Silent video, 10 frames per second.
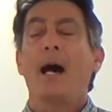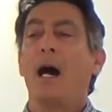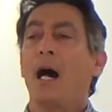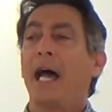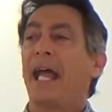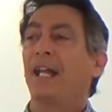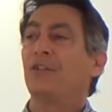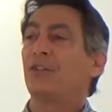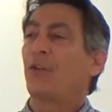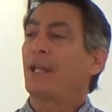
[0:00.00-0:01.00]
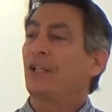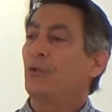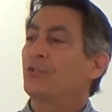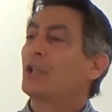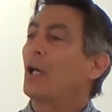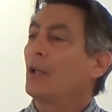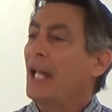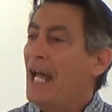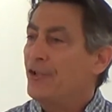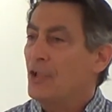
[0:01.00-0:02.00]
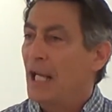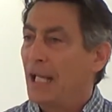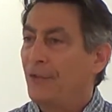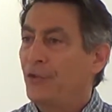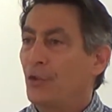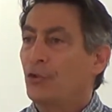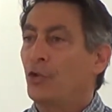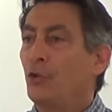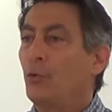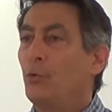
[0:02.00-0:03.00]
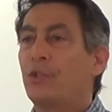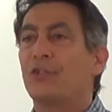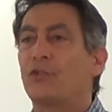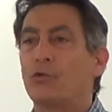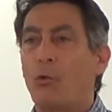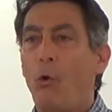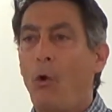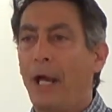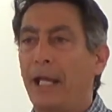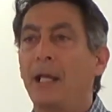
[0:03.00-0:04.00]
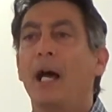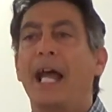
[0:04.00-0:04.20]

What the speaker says: And so they used collagenase to destroy